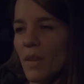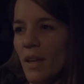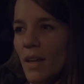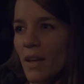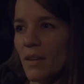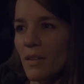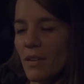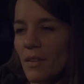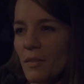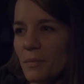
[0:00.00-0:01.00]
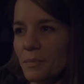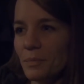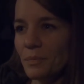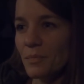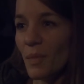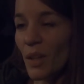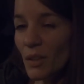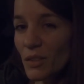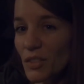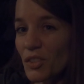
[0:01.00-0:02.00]
And
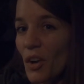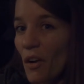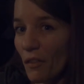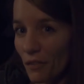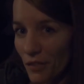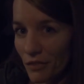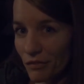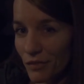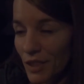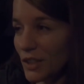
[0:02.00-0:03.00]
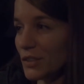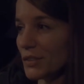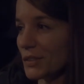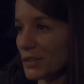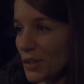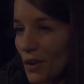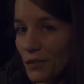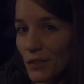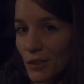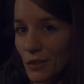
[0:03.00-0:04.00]
he's tough. He's a tough
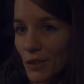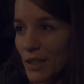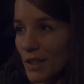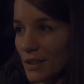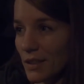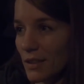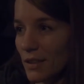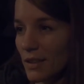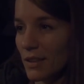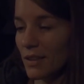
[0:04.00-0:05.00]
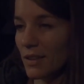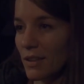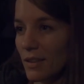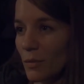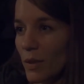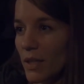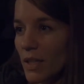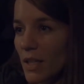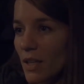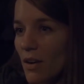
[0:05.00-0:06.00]
little kid. When
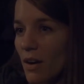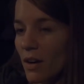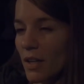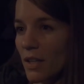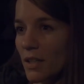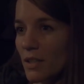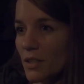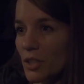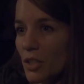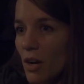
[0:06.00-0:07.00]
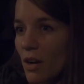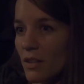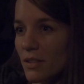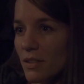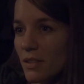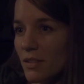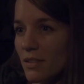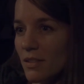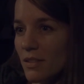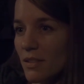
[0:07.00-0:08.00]
he got his shots
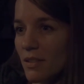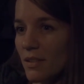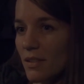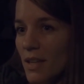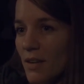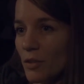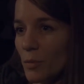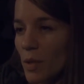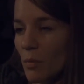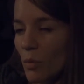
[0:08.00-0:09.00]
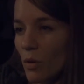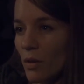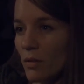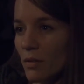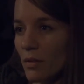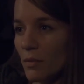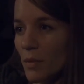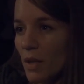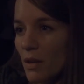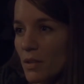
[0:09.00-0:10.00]
after being born.
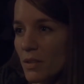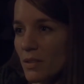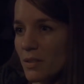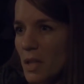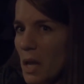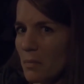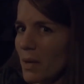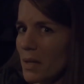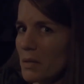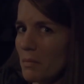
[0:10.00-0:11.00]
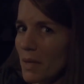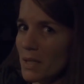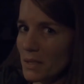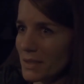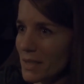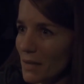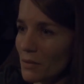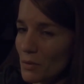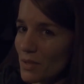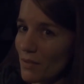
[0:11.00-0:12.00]
Because, yeah, my, my nieces and
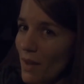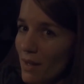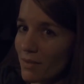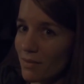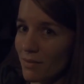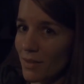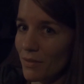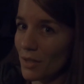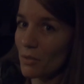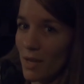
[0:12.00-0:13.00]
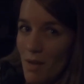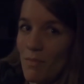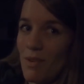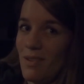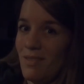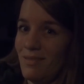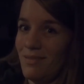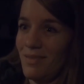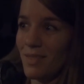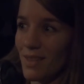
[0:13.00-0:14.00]
nephews, they've had a video camera,
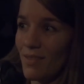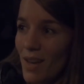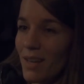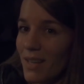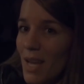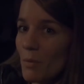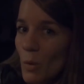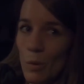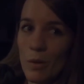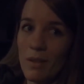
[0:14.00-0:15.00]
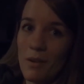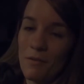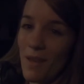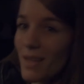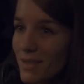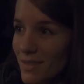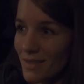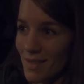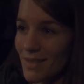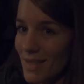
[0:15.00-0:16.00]
they've had a camcorder in their face
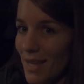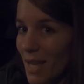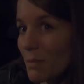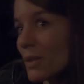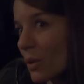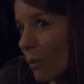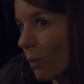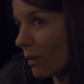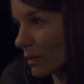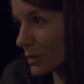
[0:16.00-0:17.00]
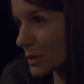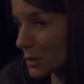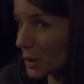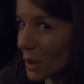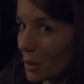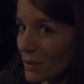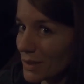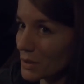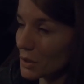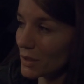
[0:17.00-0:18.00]
since they came into the world. You know,
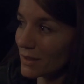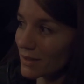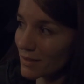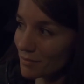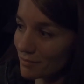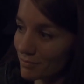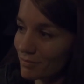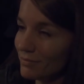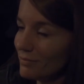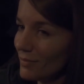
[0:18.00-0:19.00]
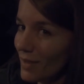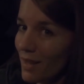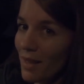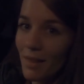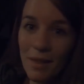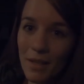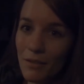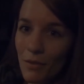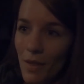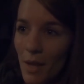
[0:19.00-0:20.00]
that's just
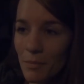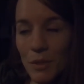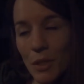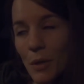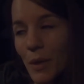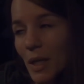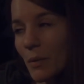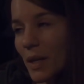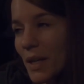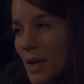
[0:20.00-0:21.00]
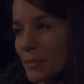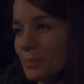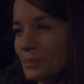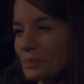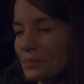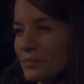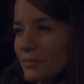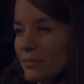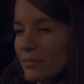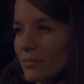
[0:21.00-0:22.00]
lucky for them. So anyway, yeah.
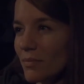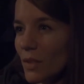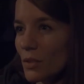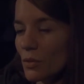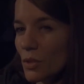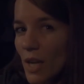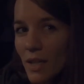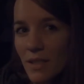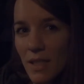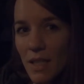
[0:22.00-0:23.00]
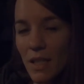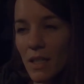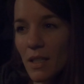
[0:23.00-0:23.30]
So Jaxie,